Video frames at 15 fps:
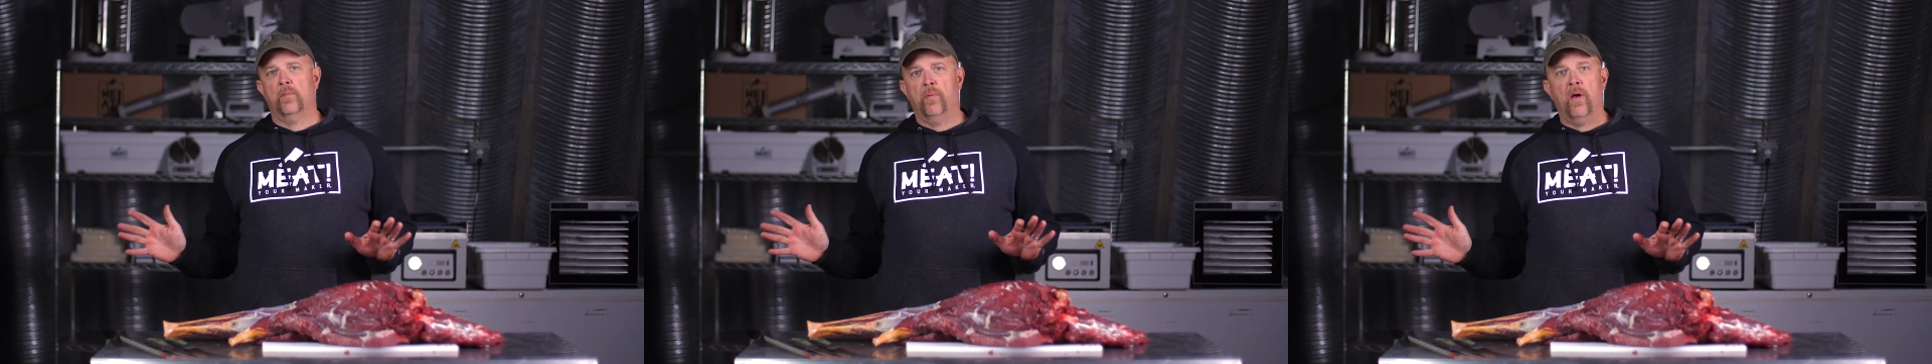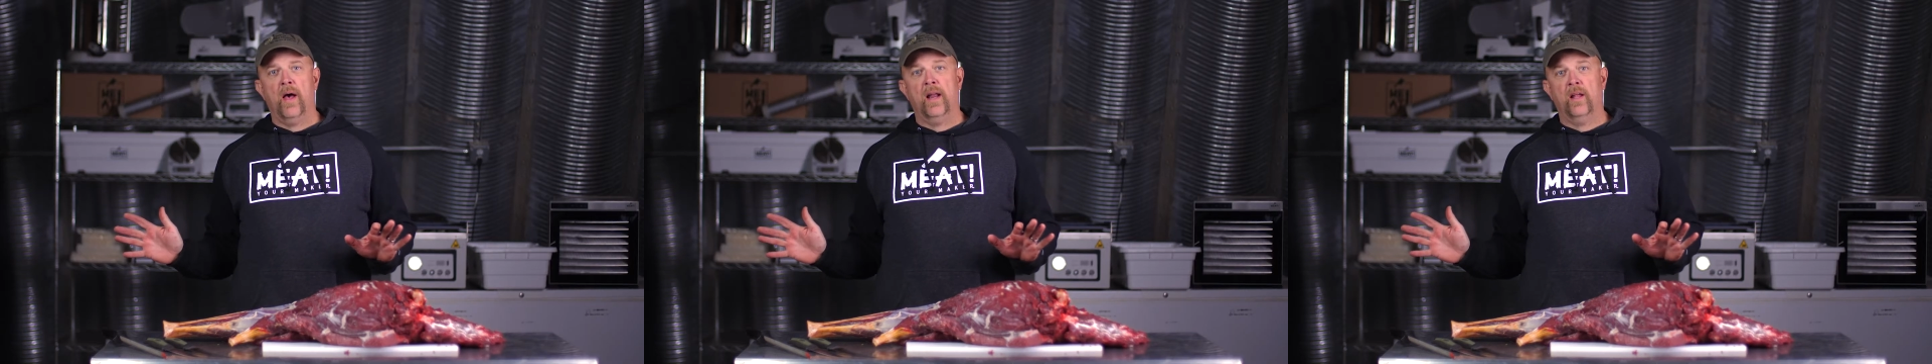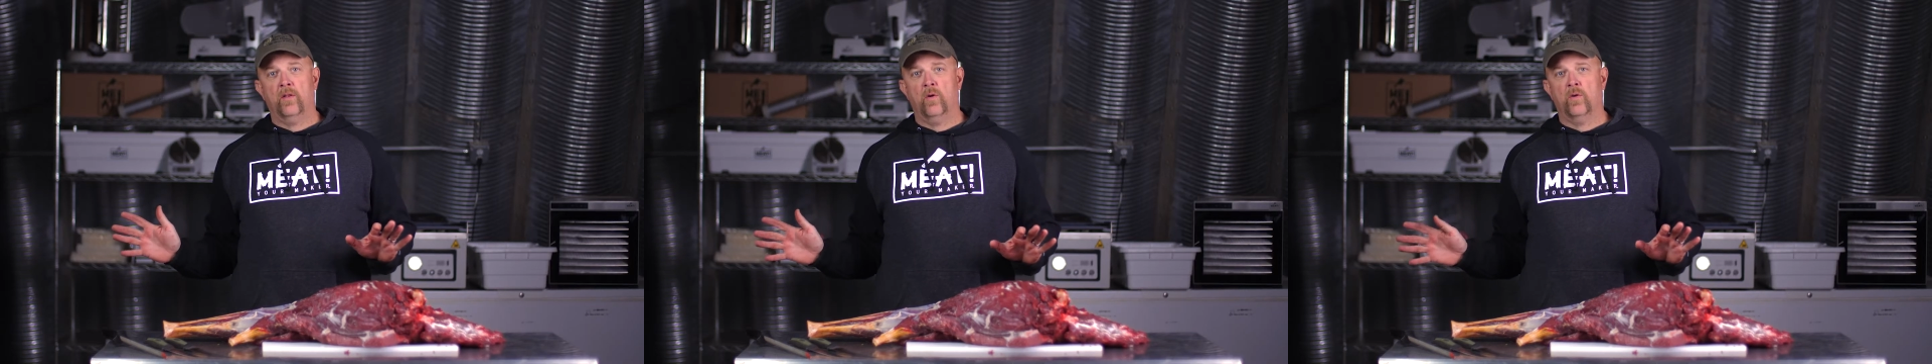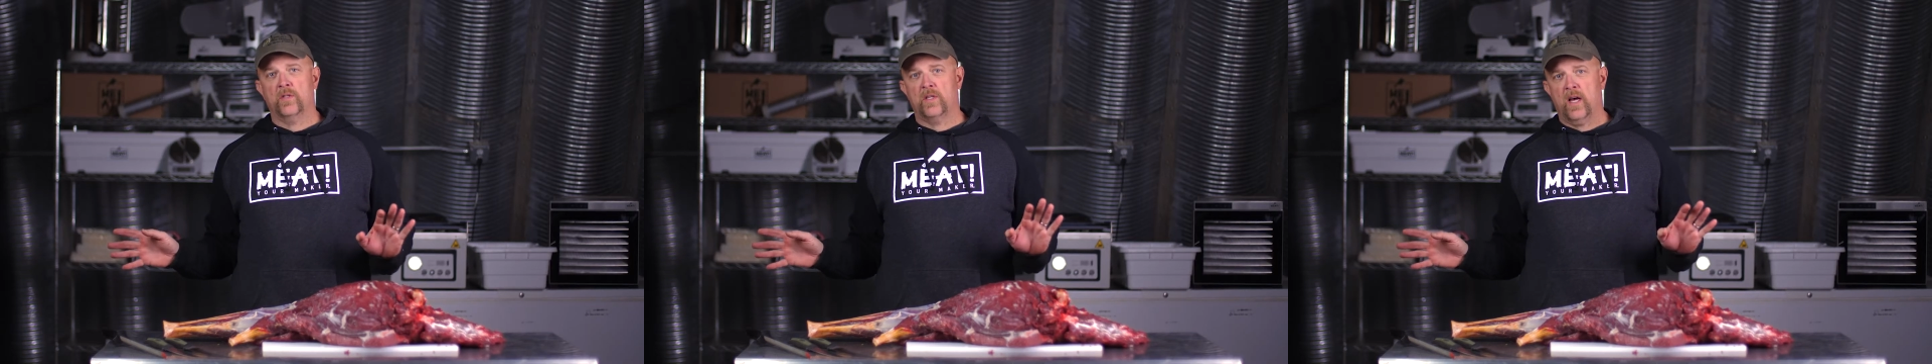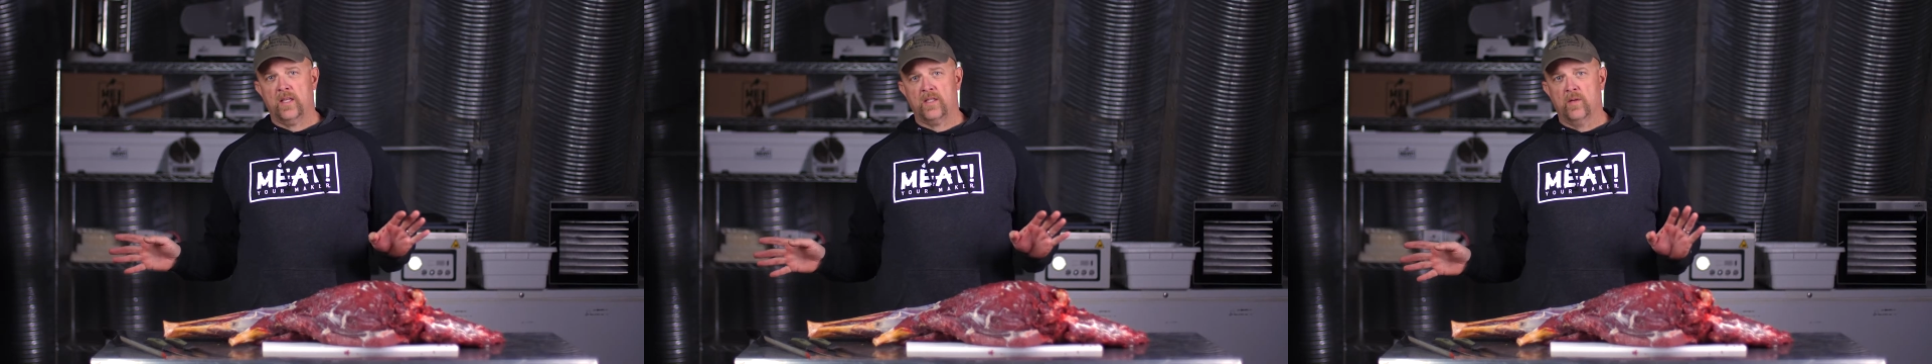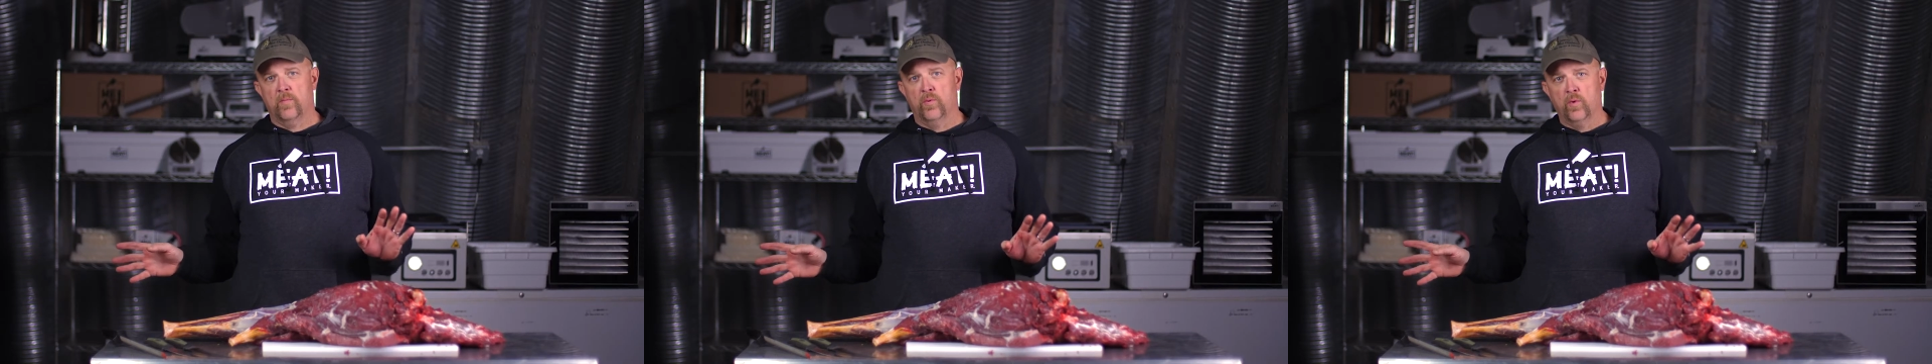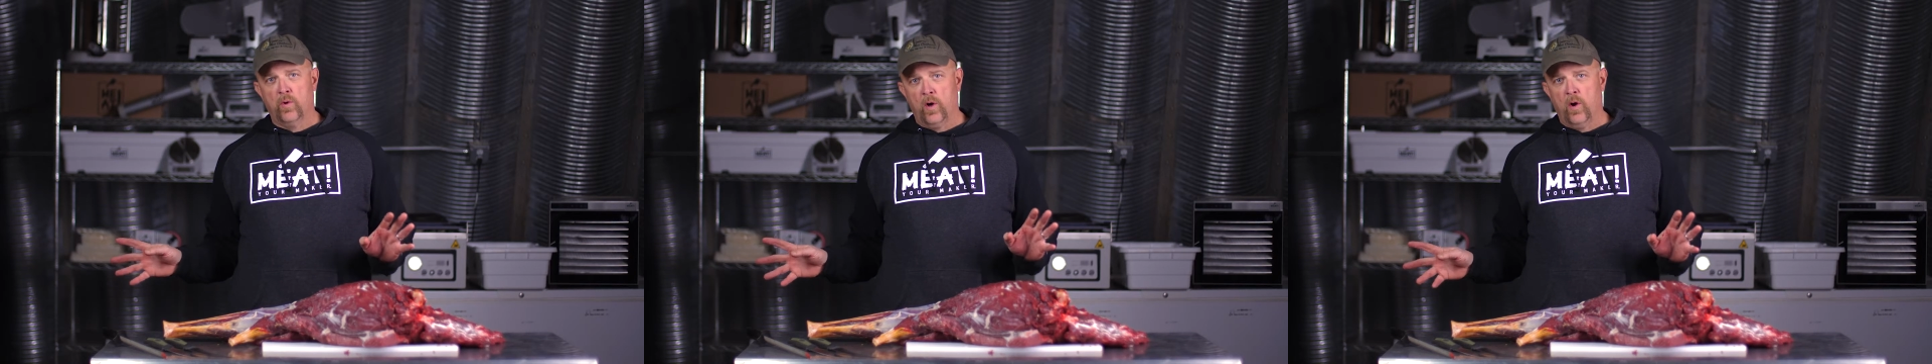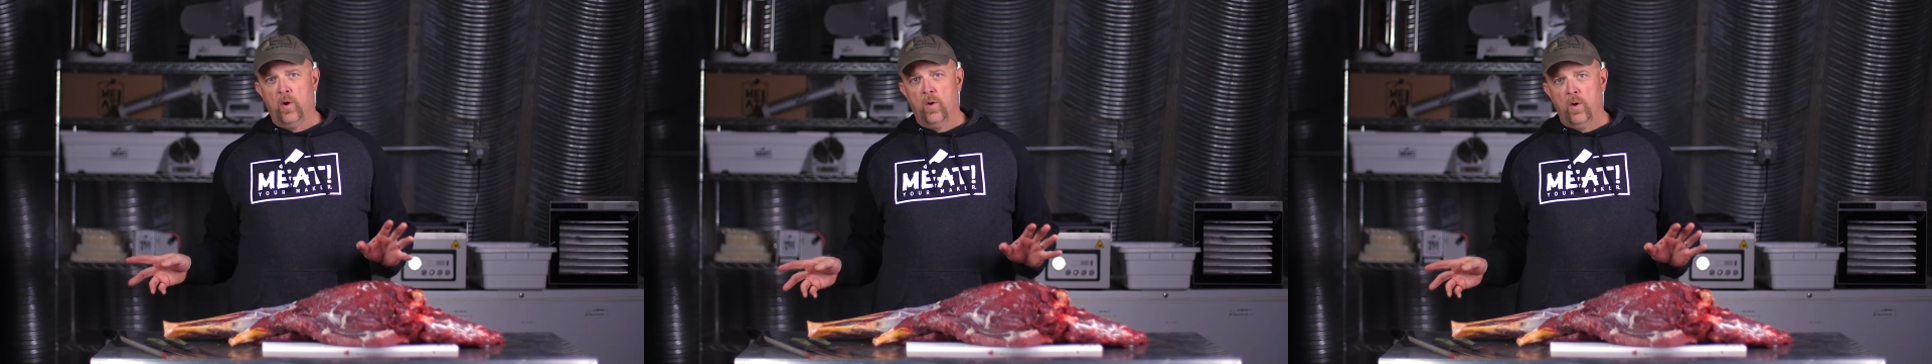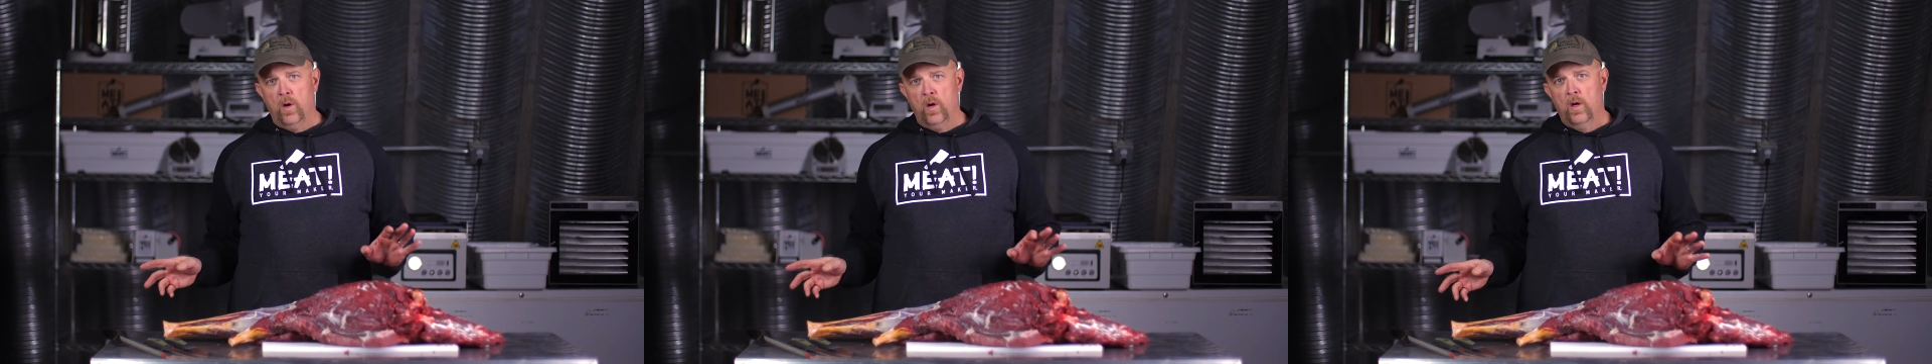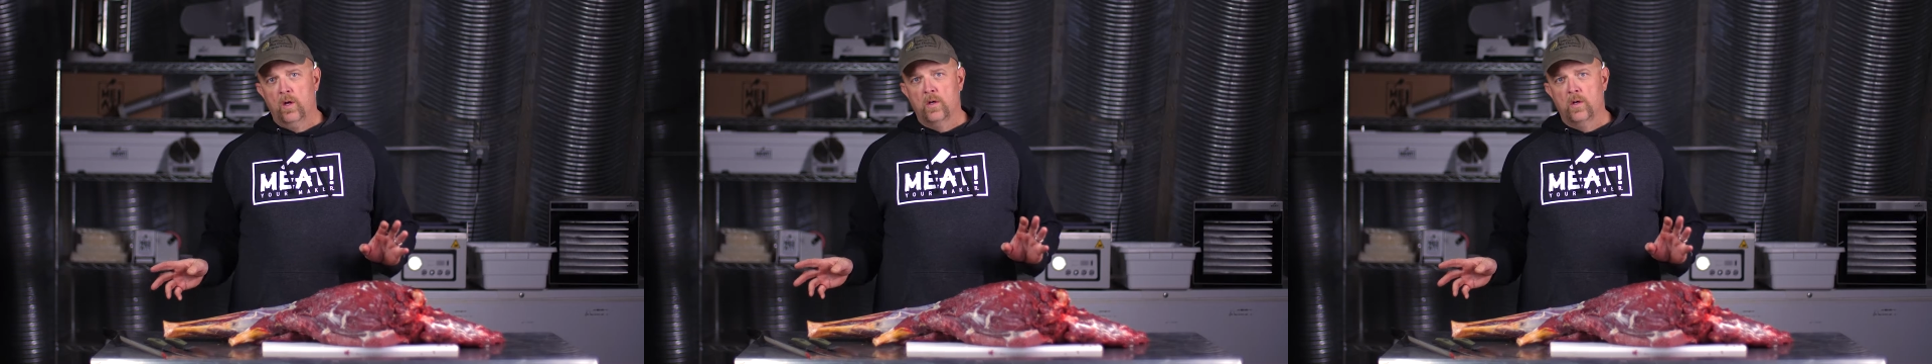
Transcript: planet, though, is ossobuco.